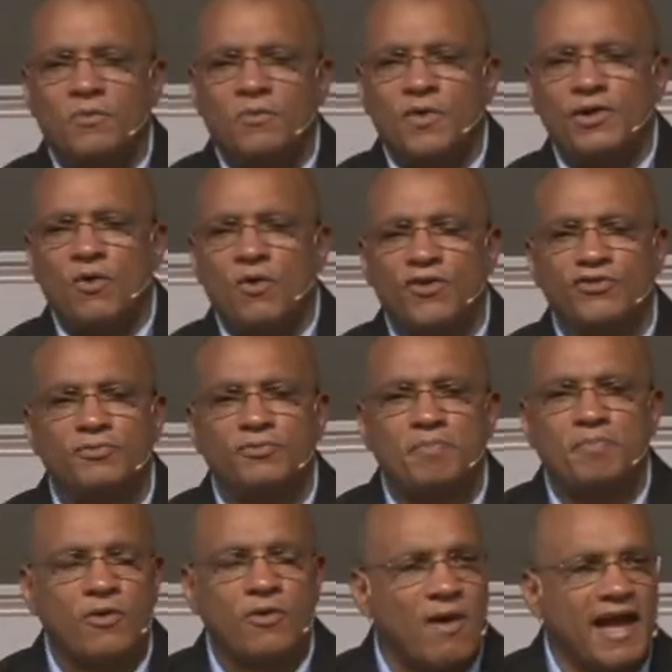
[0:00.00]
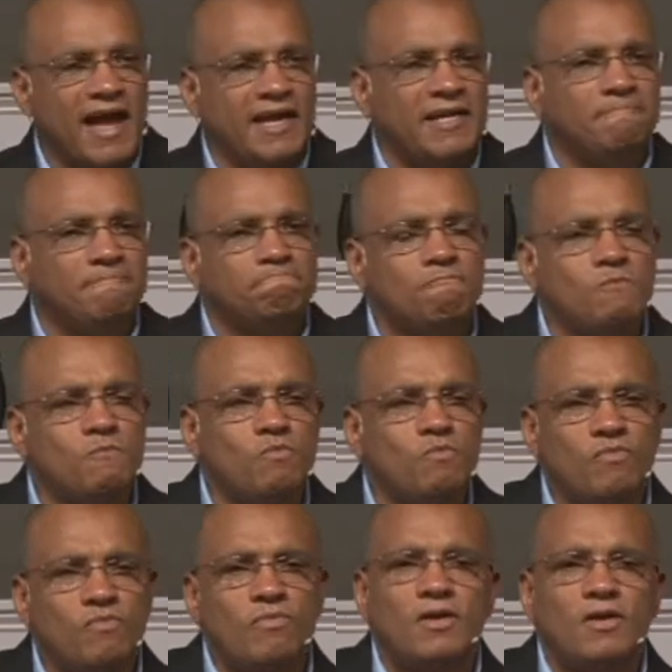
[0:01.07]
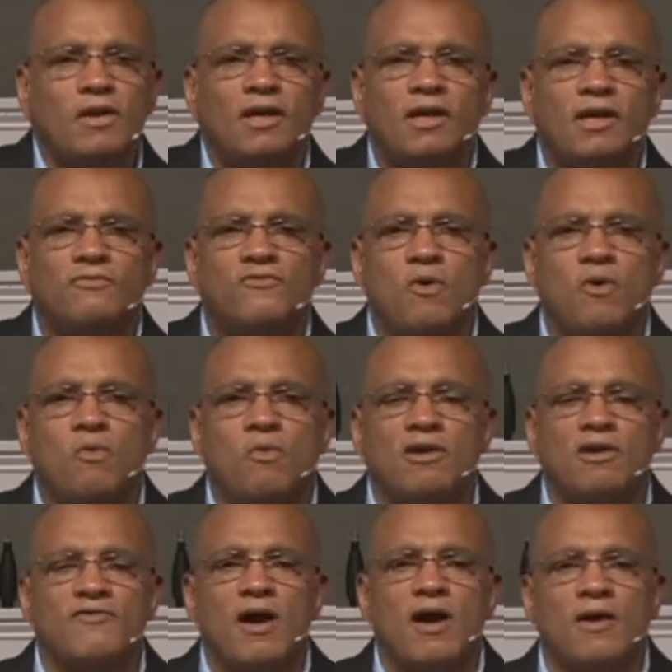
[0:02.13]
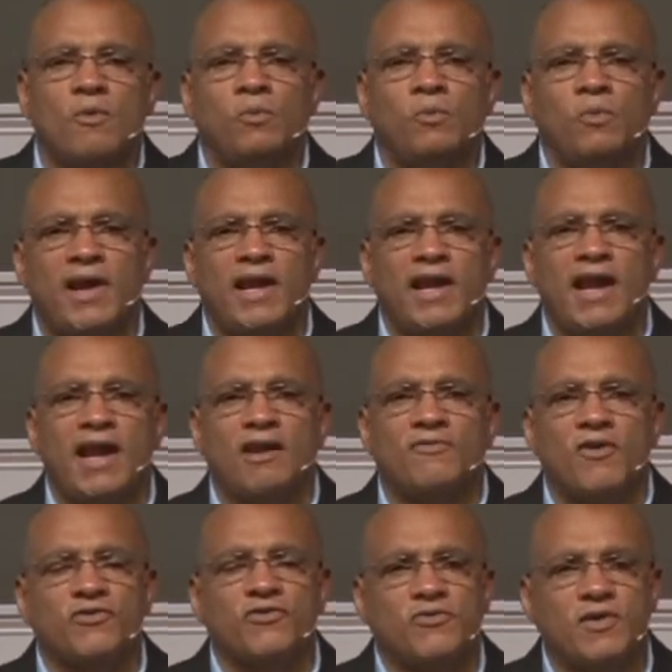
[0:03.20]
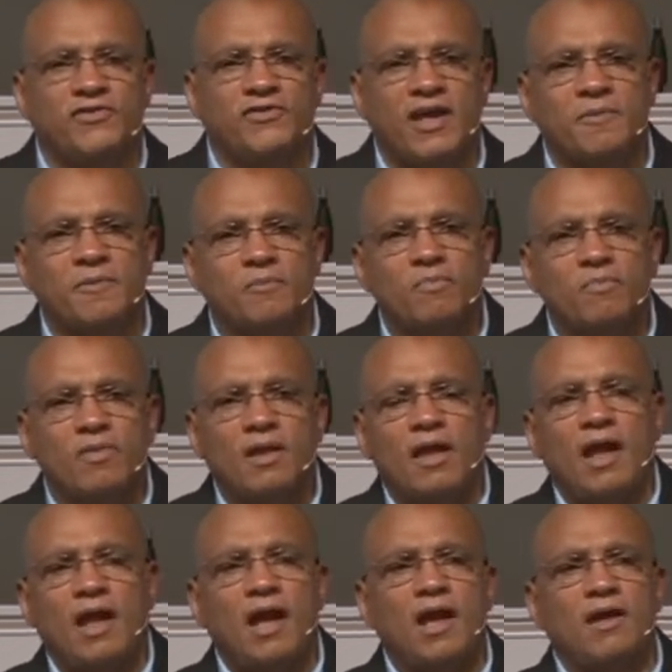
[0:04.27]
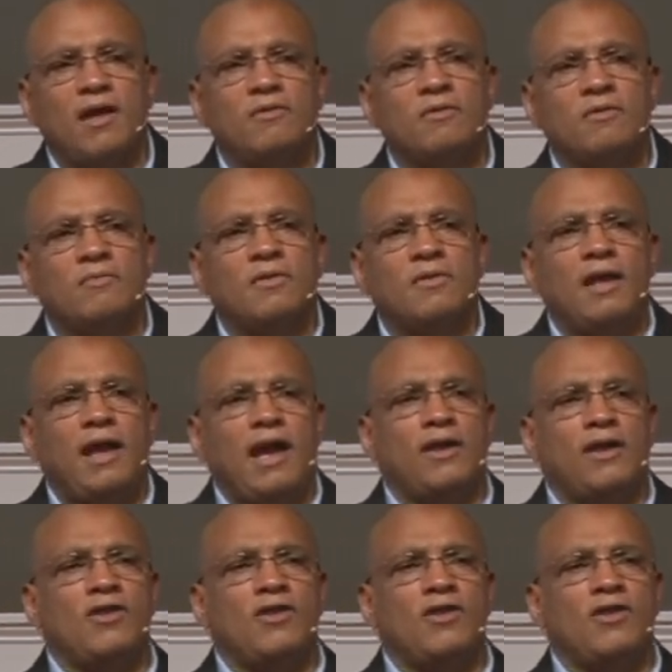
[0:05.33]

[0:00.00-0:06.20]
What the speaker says: horseback riding for one of our wedding anniversaries, and the